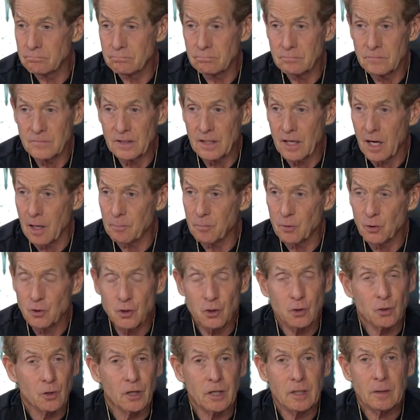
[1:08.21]
the
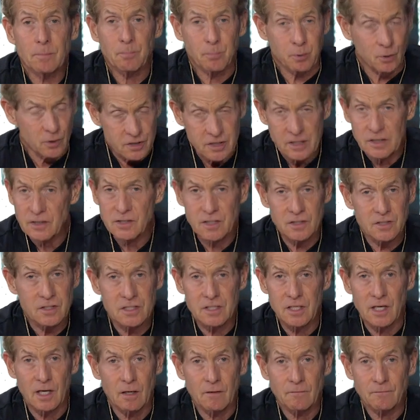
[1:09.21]
opportunity presents
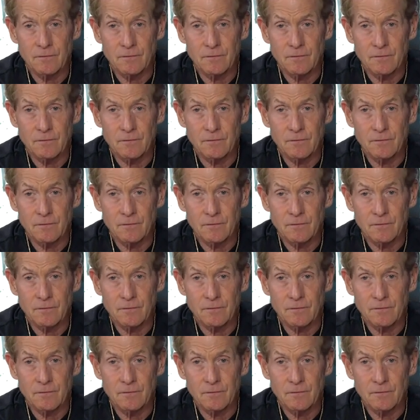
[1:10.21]
itself.